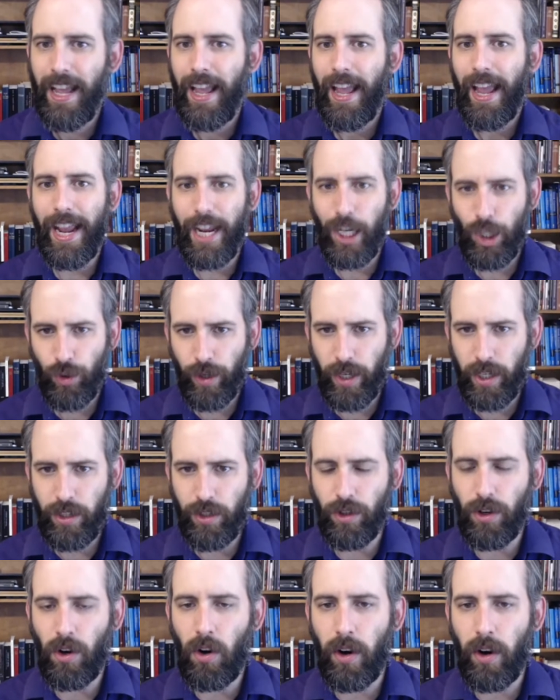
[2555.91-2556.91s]
Hatred in
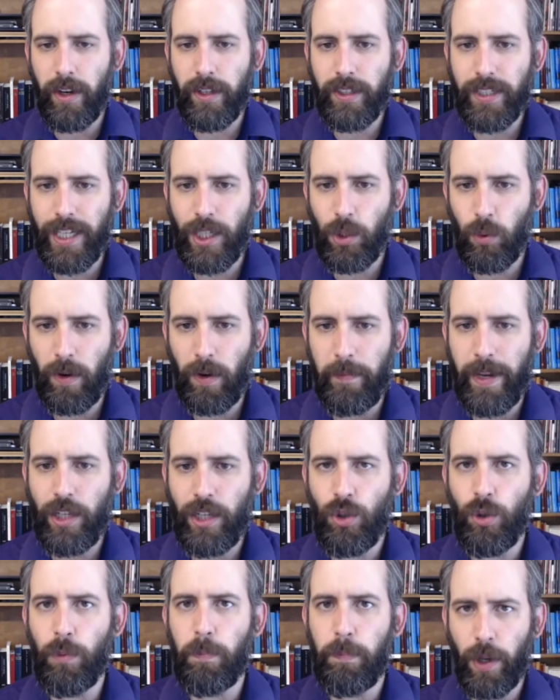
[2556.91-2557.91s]
your heart is what
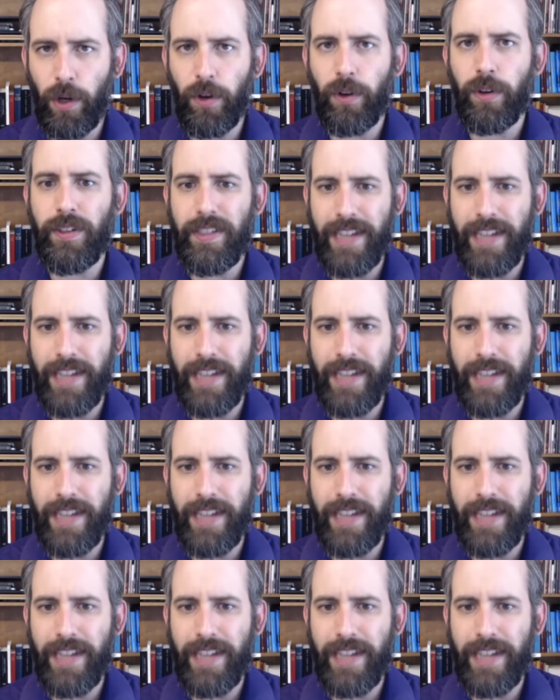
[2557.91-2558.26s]
makes you burn